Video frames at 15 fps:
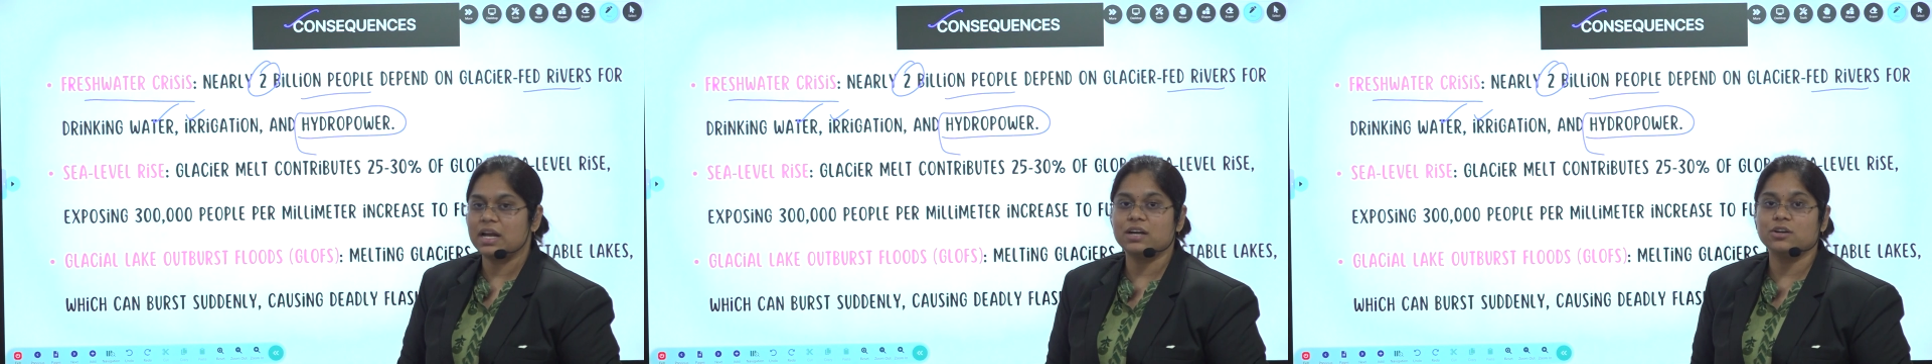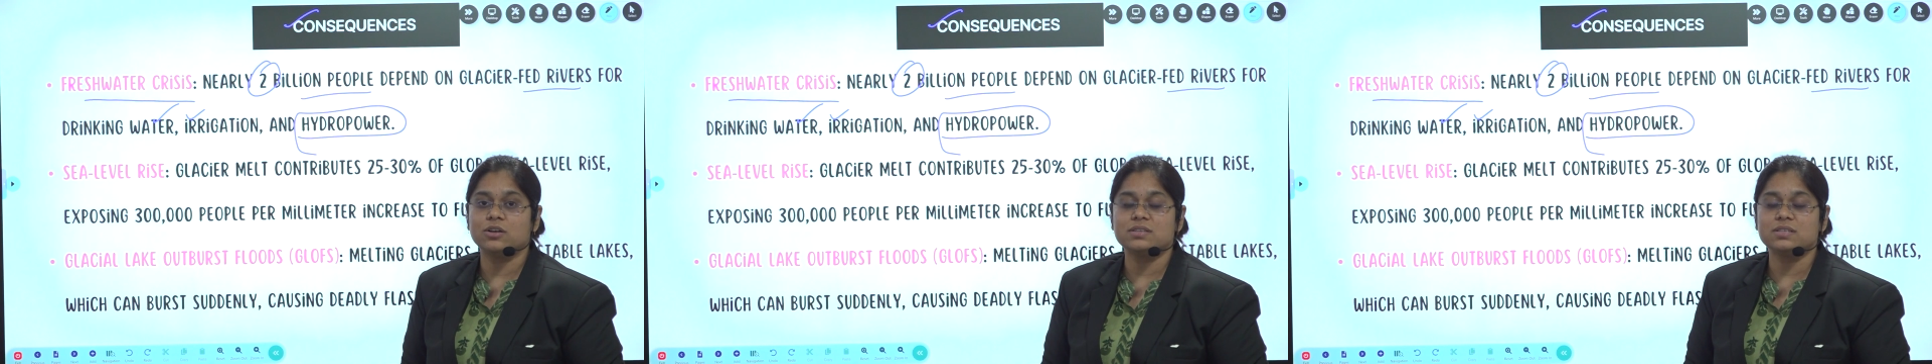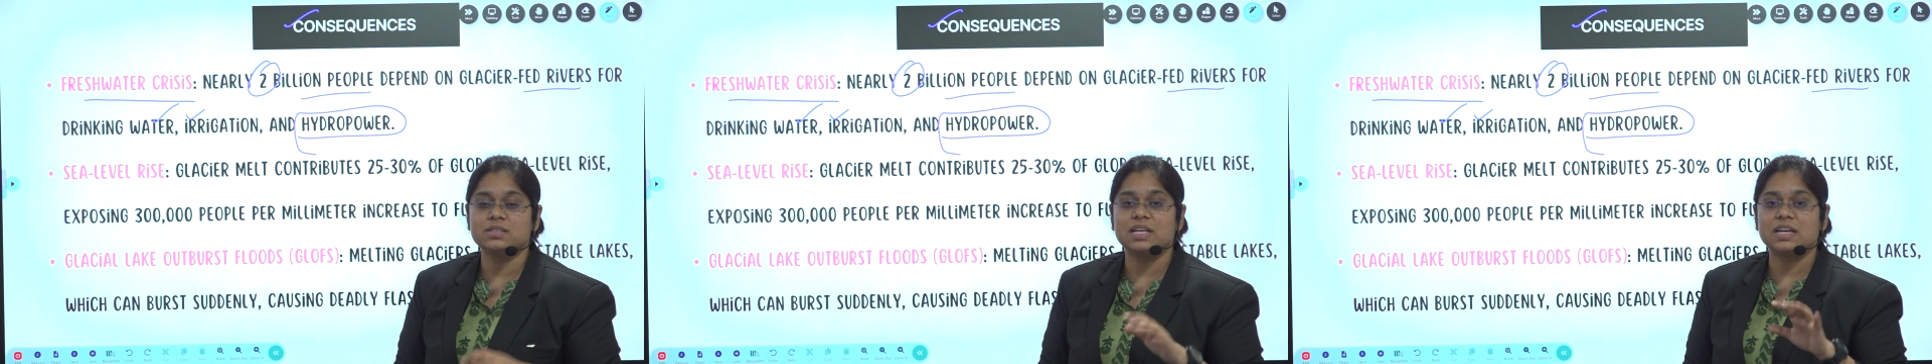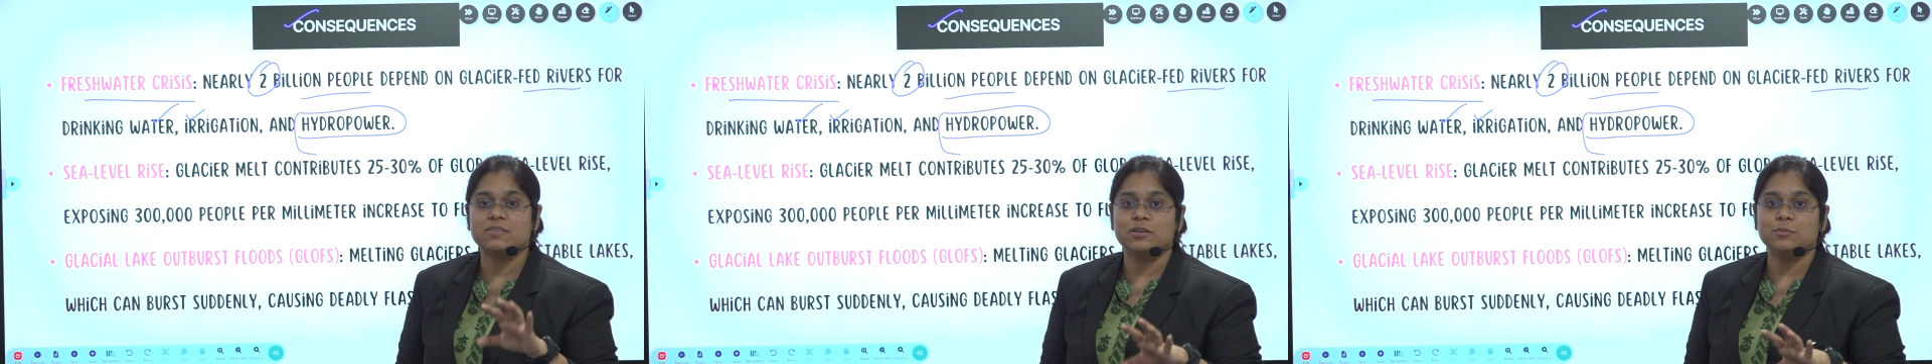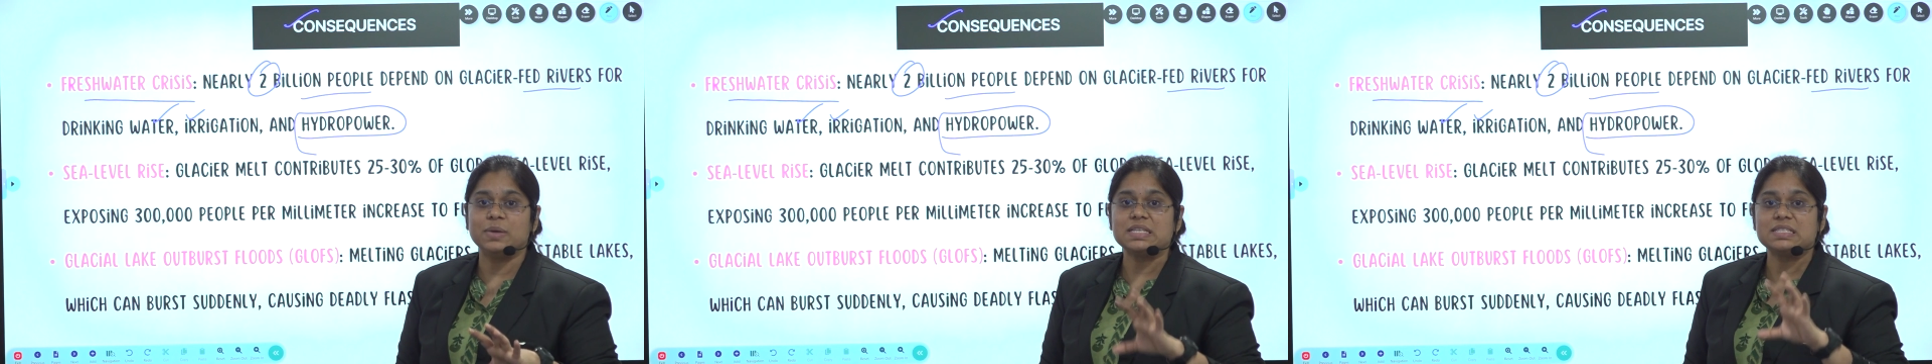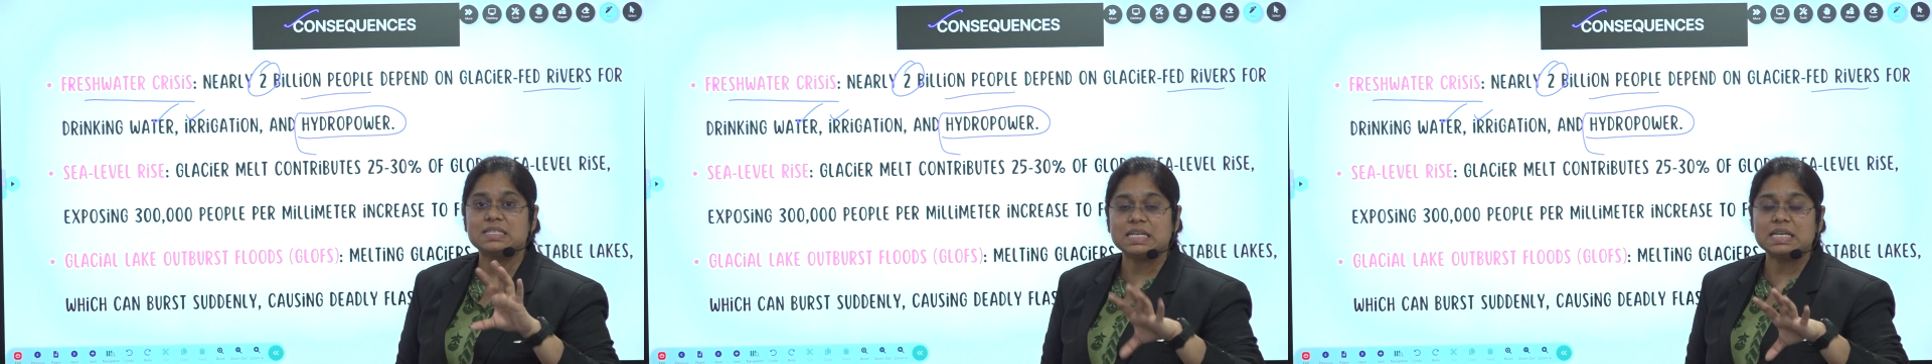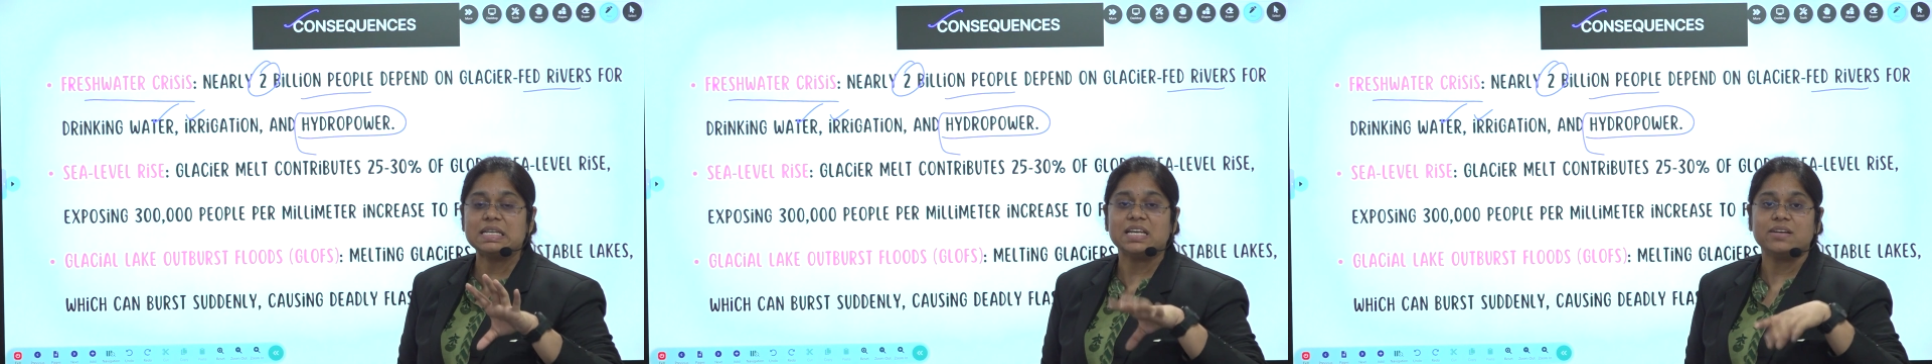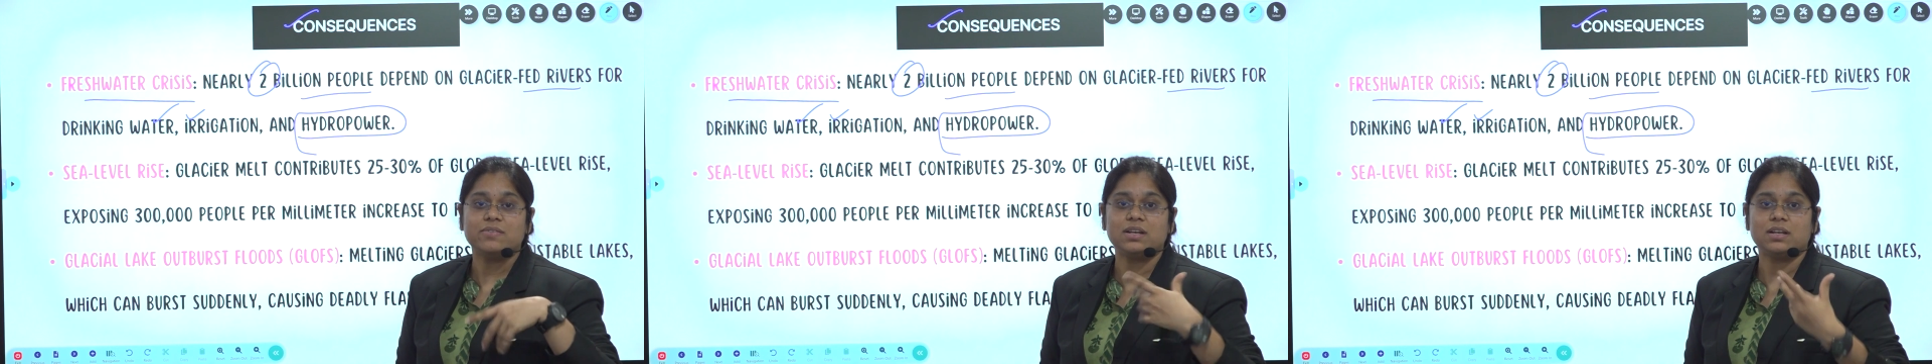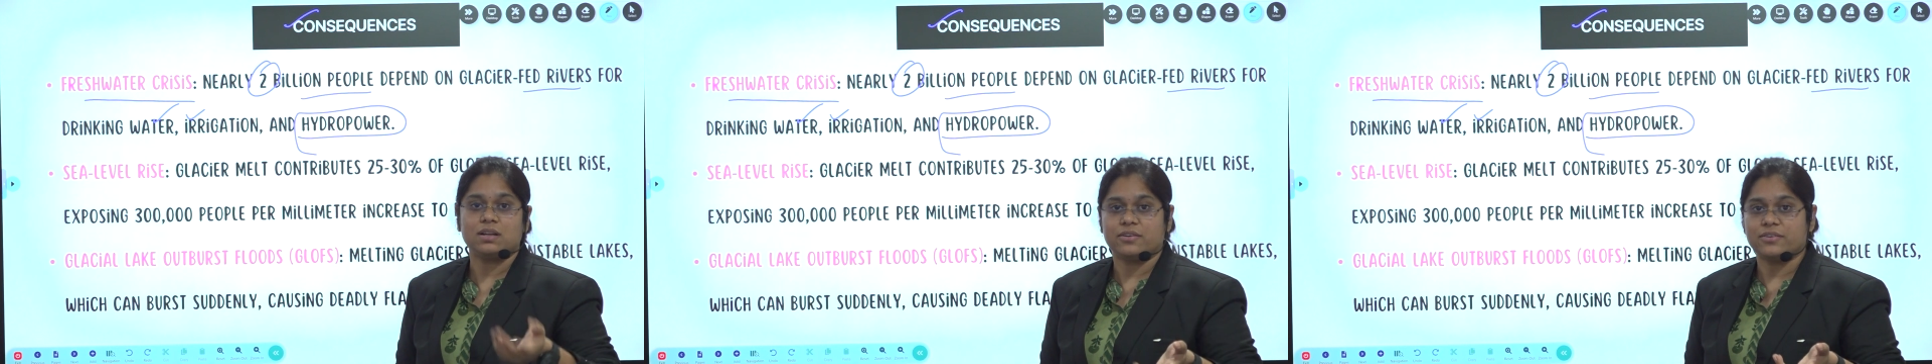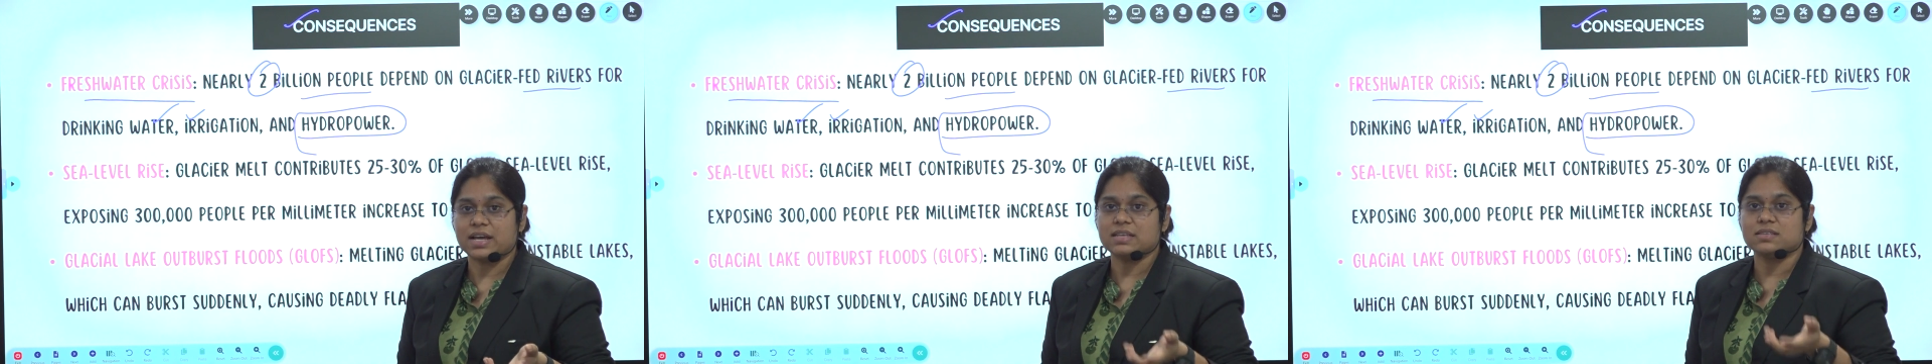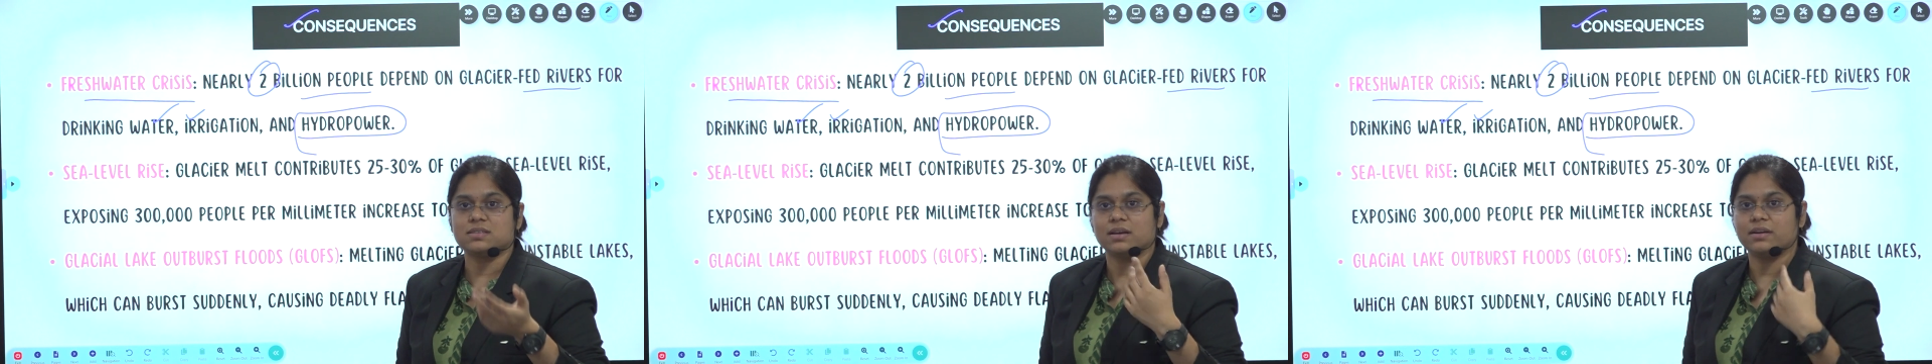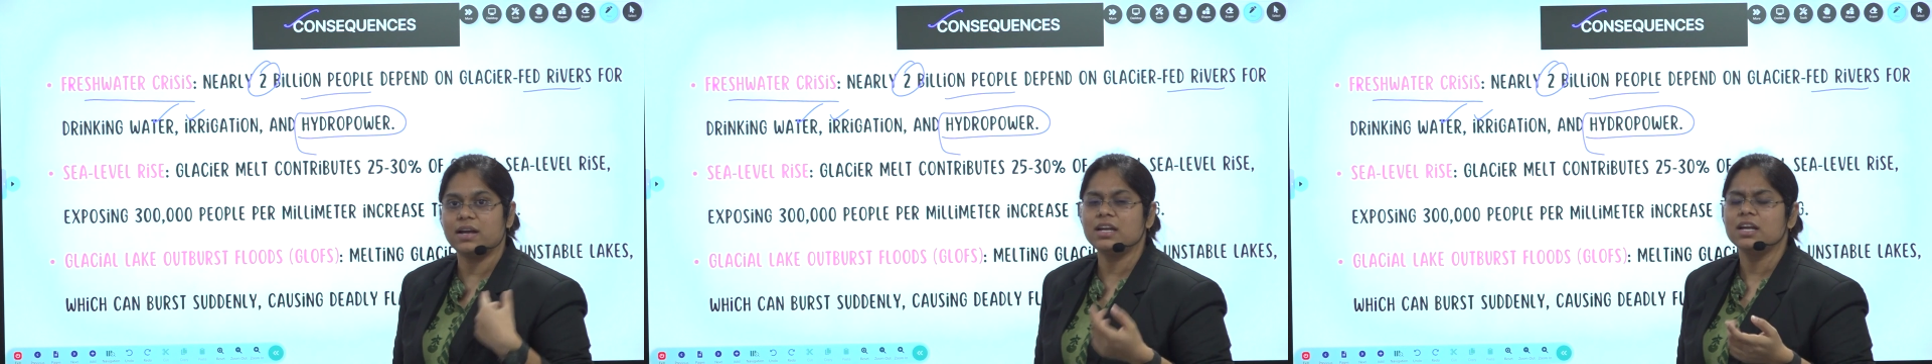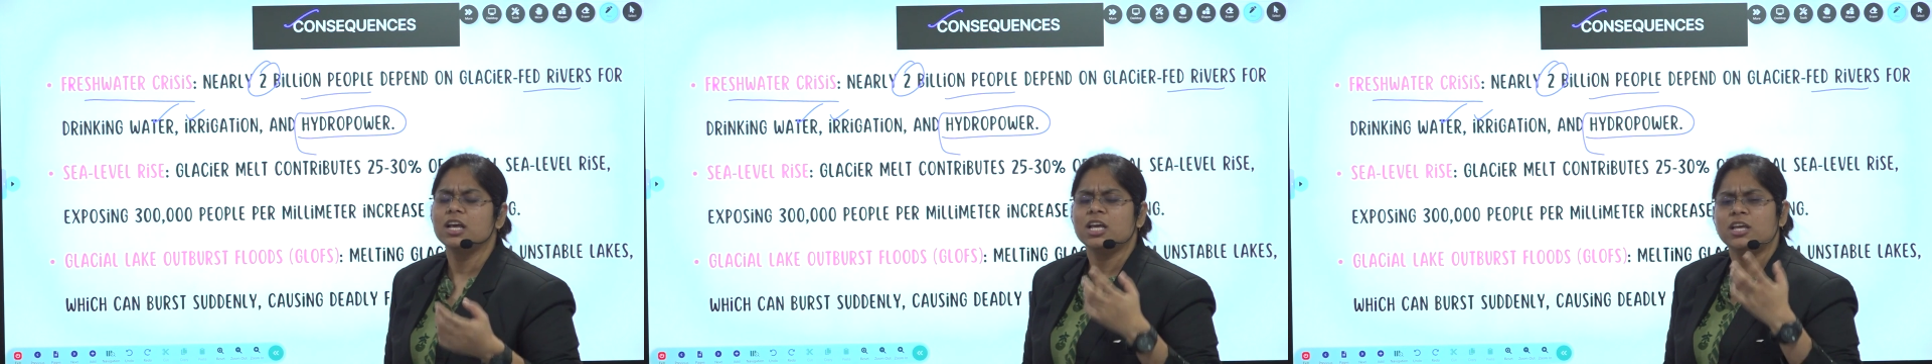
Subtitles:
And also there will be sea level rise, right?